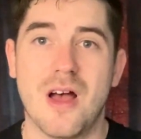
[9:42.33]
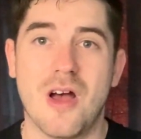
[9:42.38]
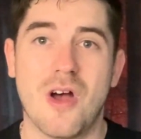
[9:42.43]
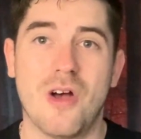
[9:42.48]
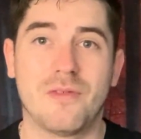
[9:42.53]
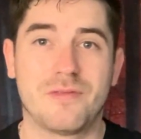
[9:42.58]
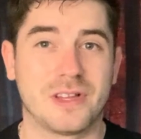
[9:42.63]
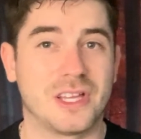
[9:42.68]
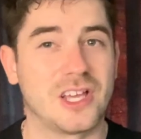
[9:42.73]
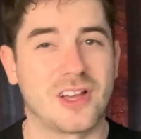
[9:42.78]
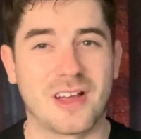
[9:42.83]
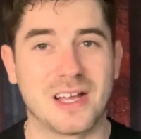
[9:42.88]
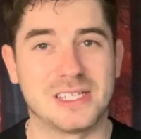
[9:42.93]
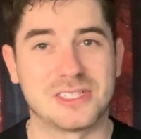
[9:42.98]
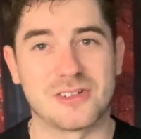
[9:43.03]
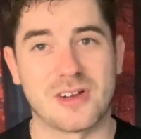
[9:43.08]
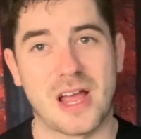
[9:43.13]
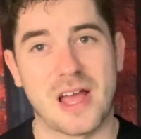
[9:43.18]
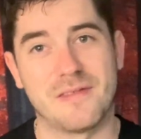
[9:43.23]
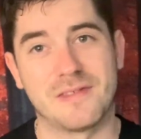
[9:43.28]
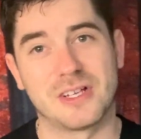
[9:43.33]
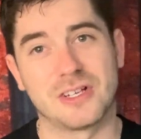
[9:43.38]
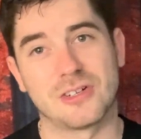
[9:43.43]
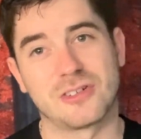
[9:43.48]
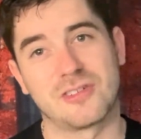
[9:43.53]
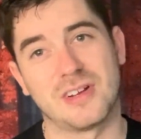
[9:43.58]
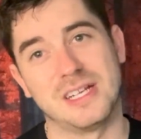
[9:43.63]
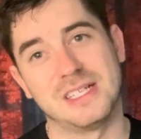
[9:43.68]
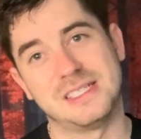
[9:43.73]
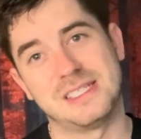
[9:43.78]
Hopefully you guys are having a
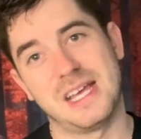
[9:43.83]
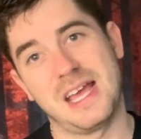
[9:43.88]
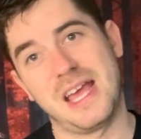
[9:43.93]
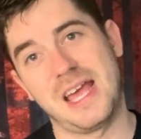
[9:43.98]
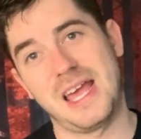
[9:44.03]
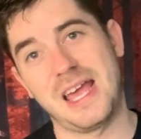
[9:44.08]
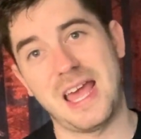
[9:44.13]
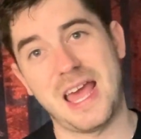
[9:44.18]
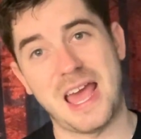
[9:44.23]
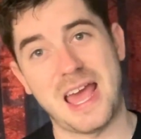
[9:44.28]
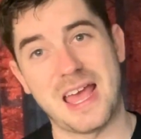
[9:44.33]
great day,